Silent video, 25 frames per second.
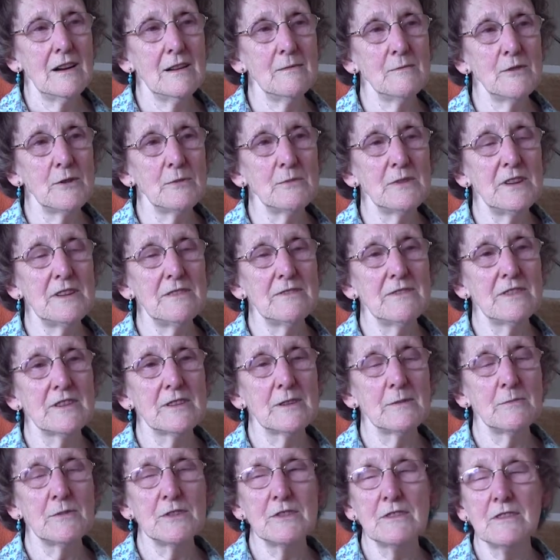I'm away for
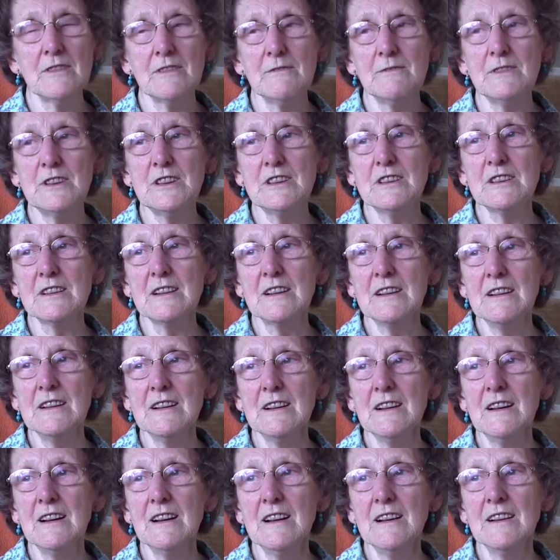about a week,
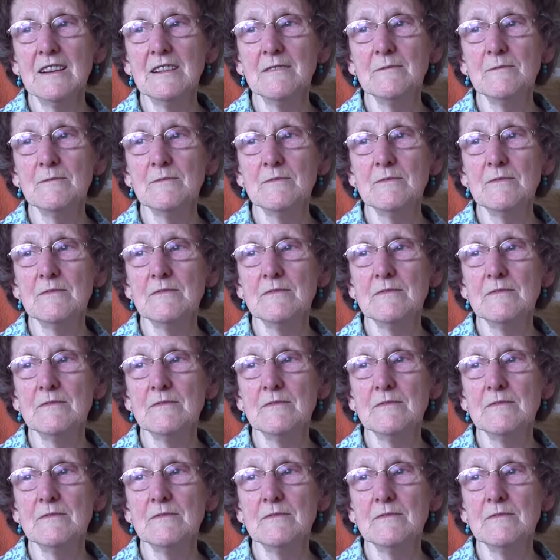and